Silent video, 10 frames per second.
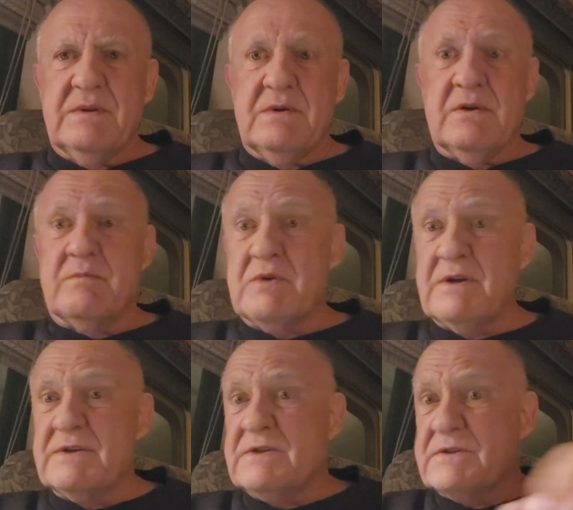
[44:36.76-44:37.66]
or the
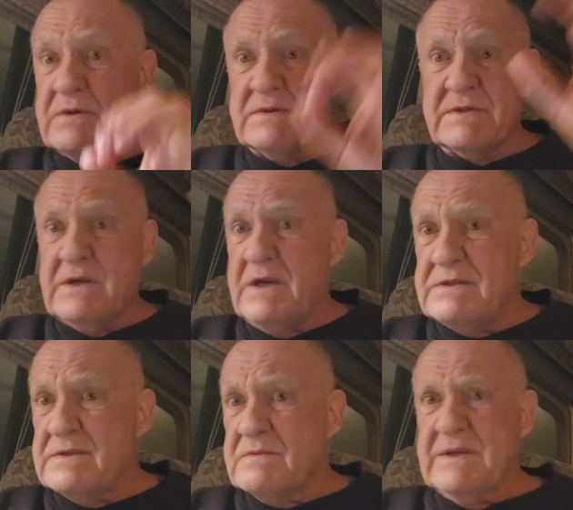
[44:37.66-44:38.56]
British
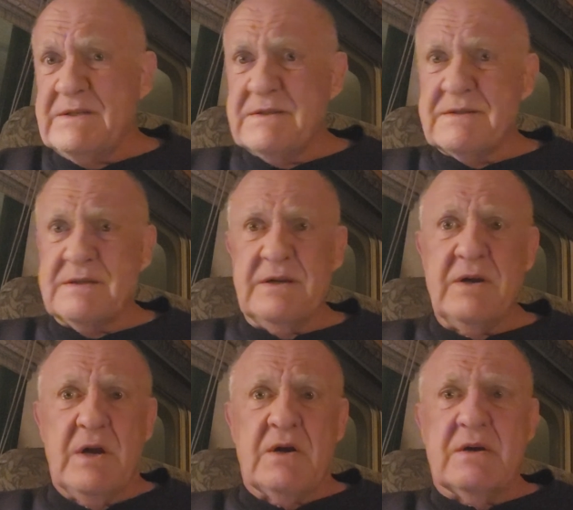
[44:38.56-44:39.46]
Association Regency,
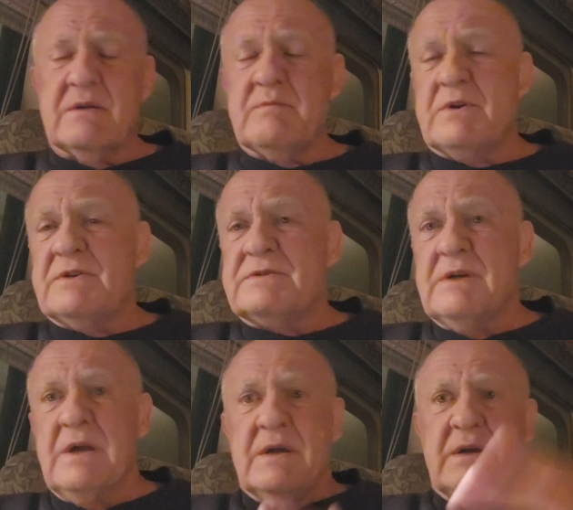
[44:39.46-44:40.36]
or the British
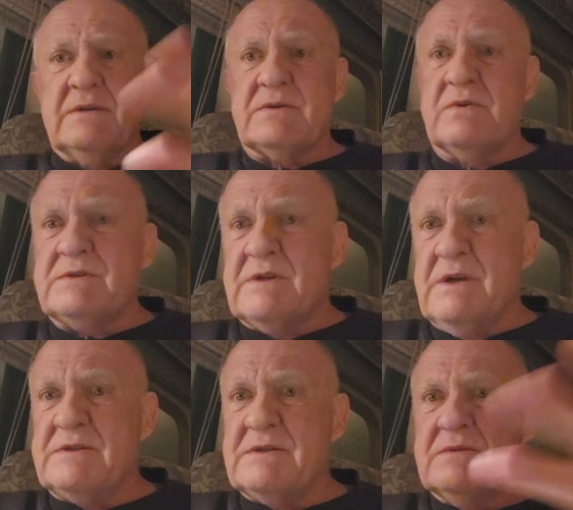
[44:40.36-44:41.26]

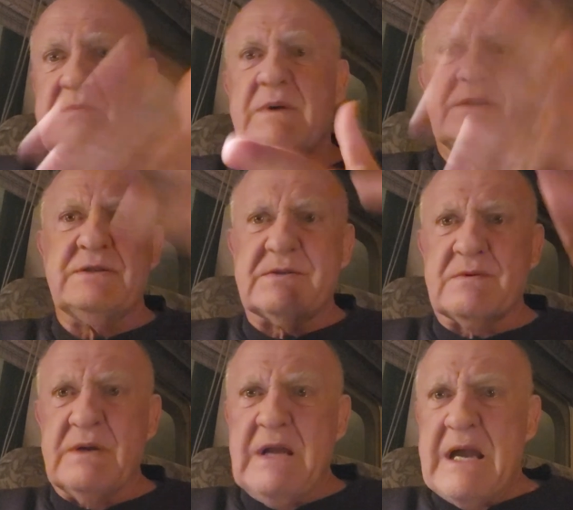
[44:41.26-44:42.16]
Association
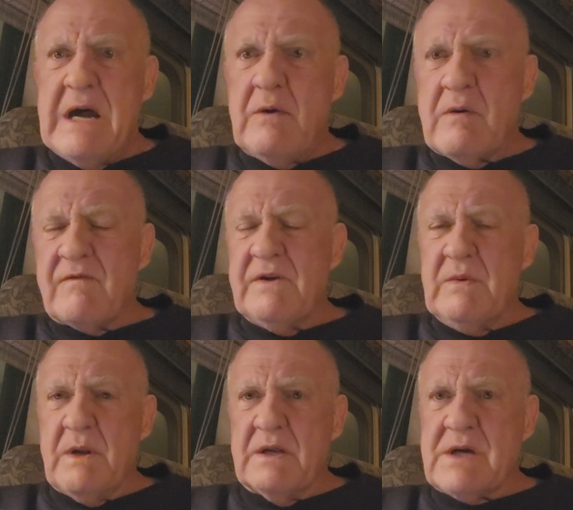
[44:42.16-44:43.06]
Registry, however you
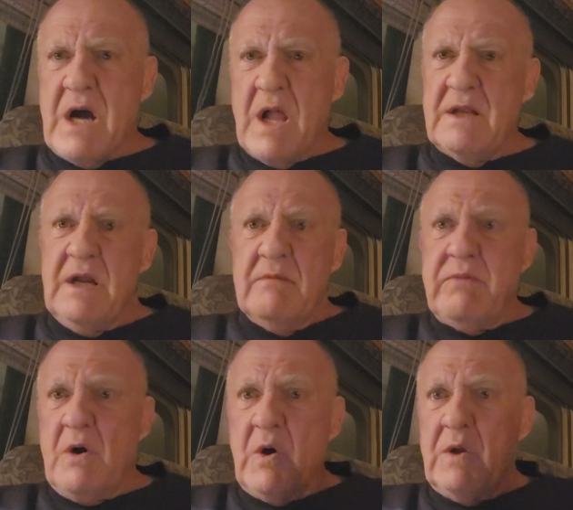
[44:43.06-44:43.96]
want to call it,
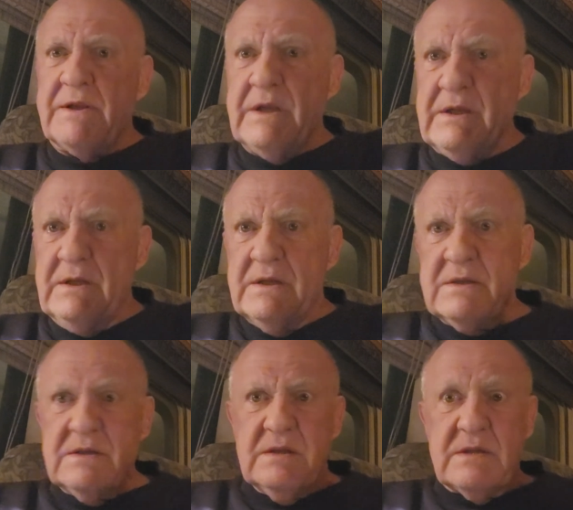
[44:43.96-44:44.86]
beholding
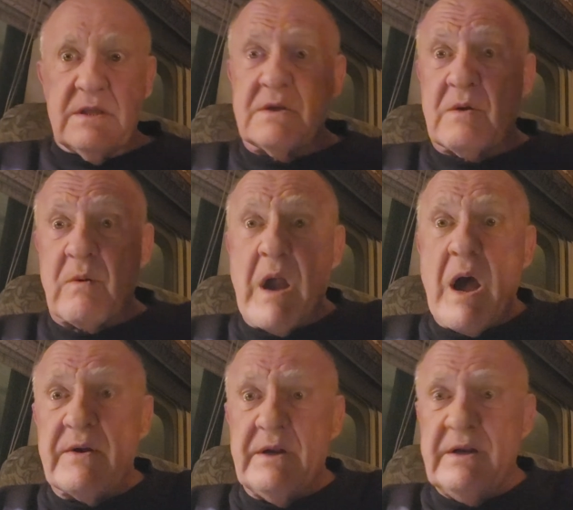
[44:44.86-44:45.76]
to the
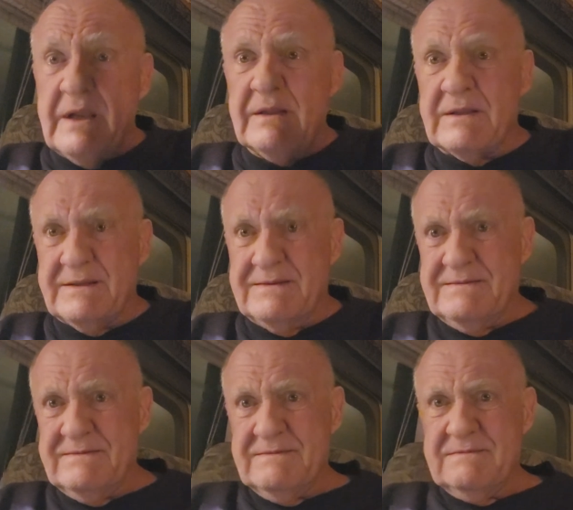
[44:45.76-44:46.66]
crown in England,
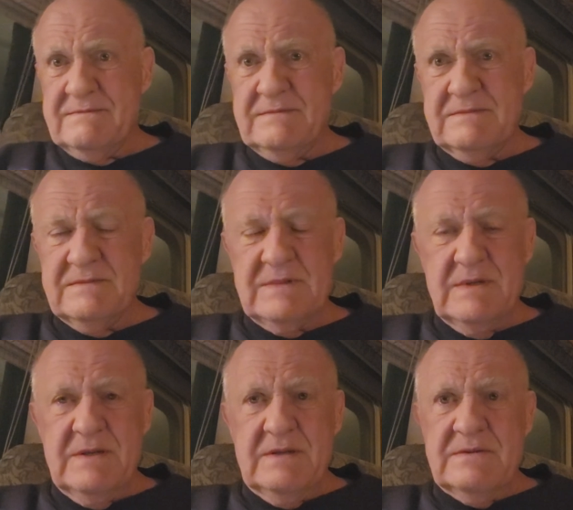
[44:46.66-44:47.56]

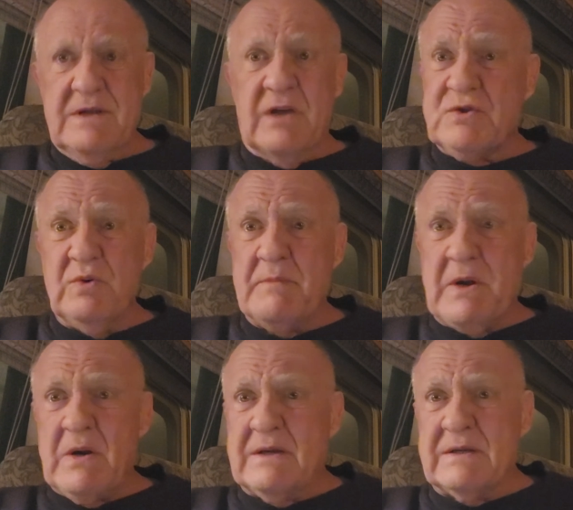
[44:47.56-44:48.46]
not to
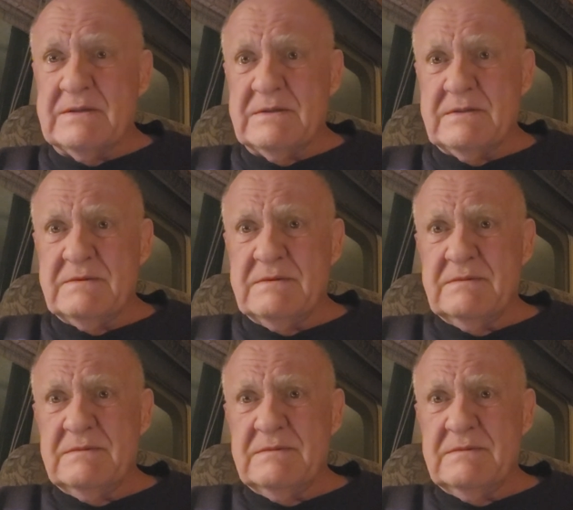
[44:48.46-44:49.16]
Americans.